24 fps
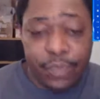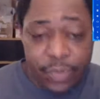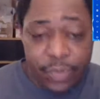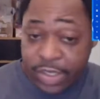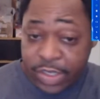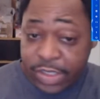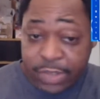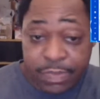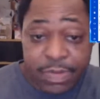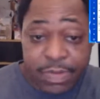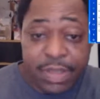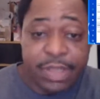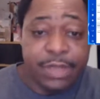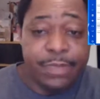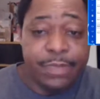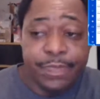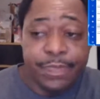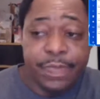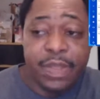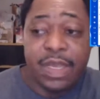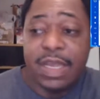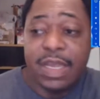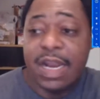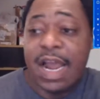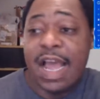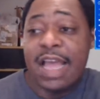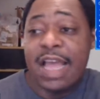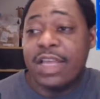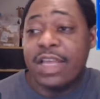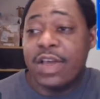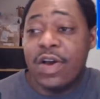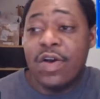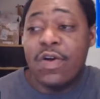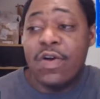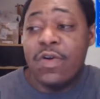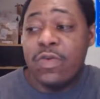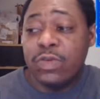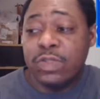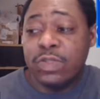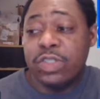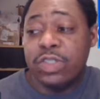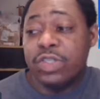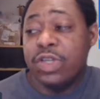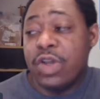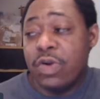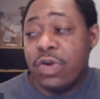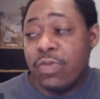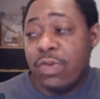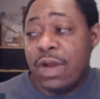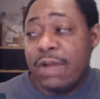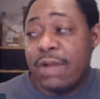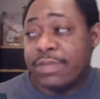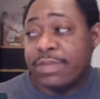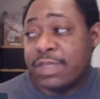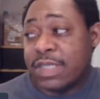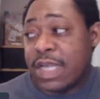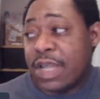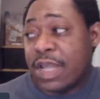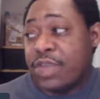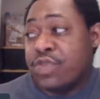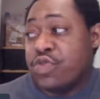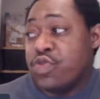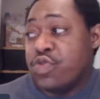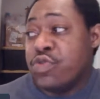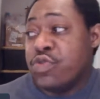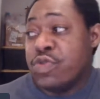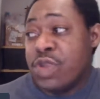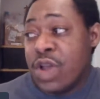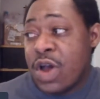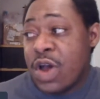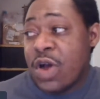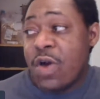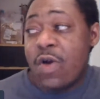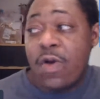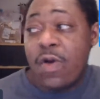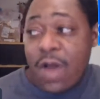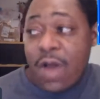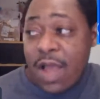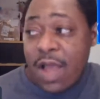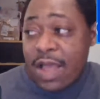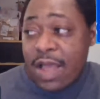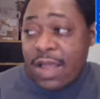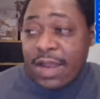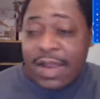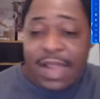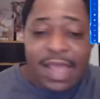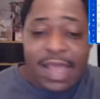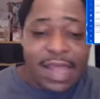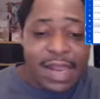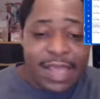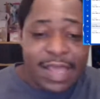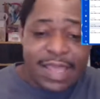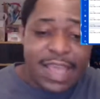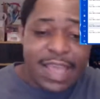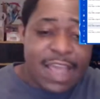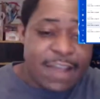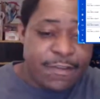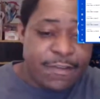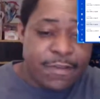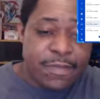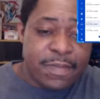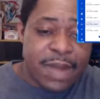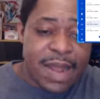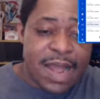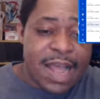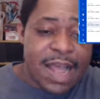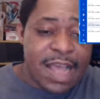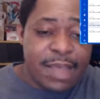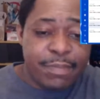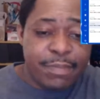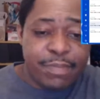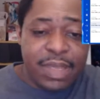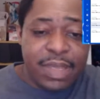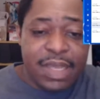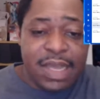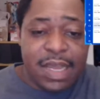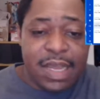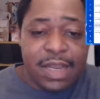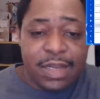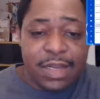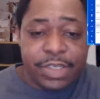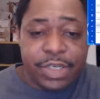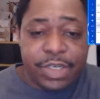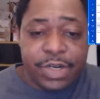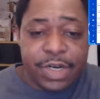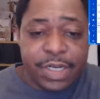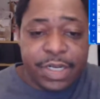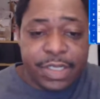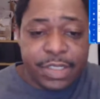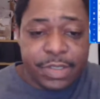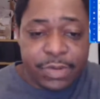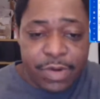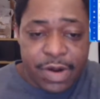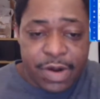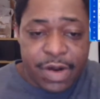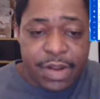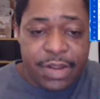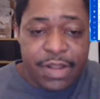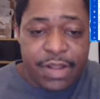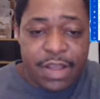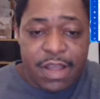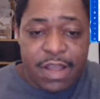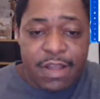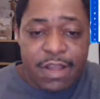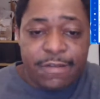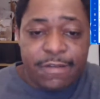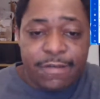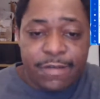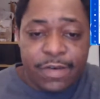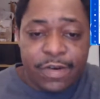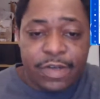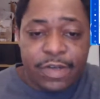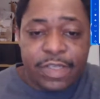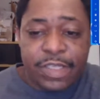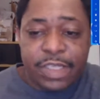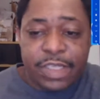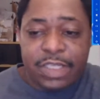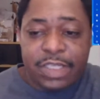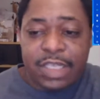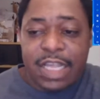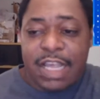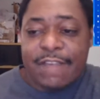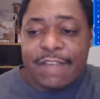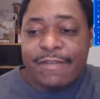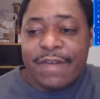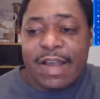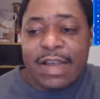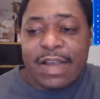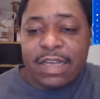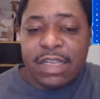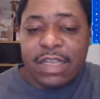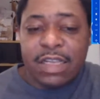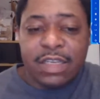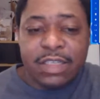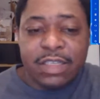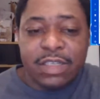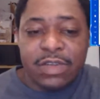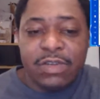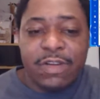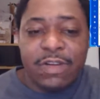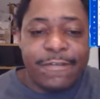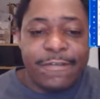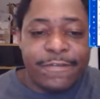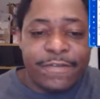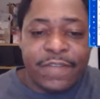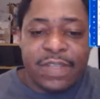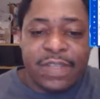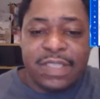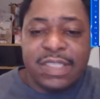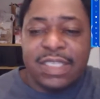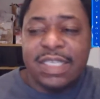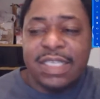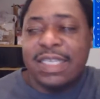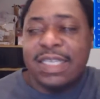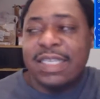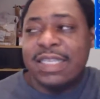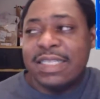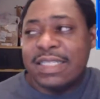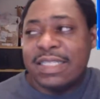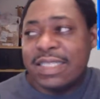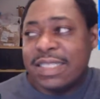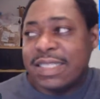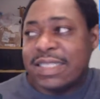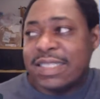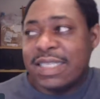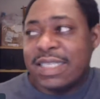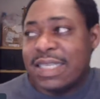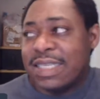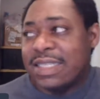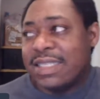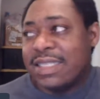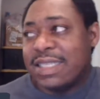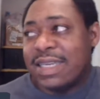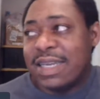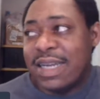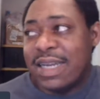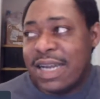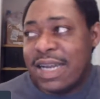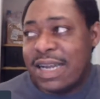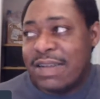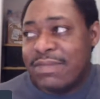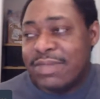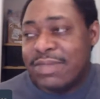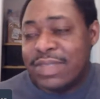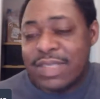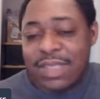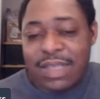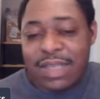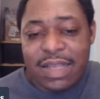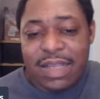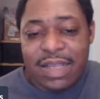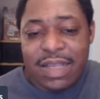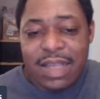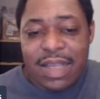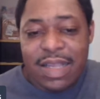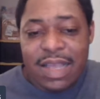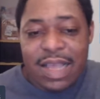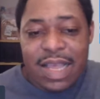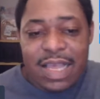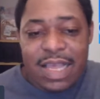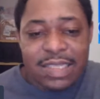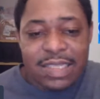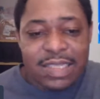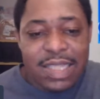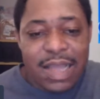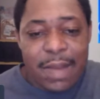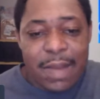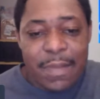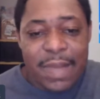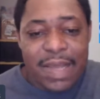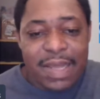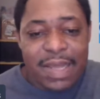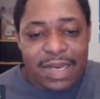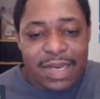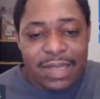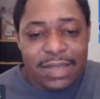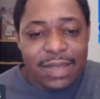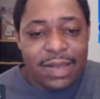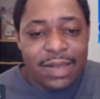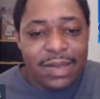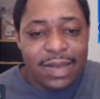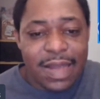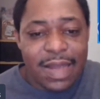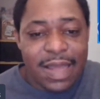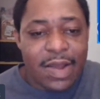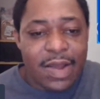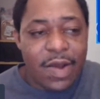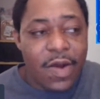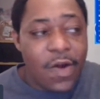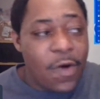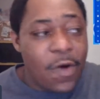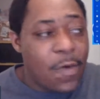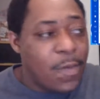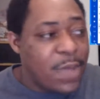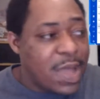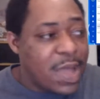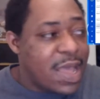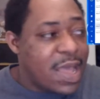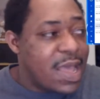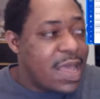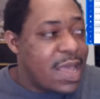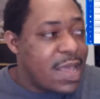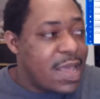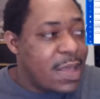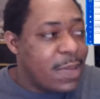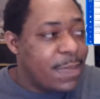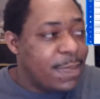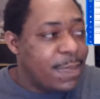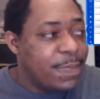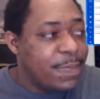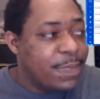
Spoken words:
just me and I go to your website, you know that it came from my IP address, right? Versus if I clicked on it 15, 16 times, it's not making it look like, oh man,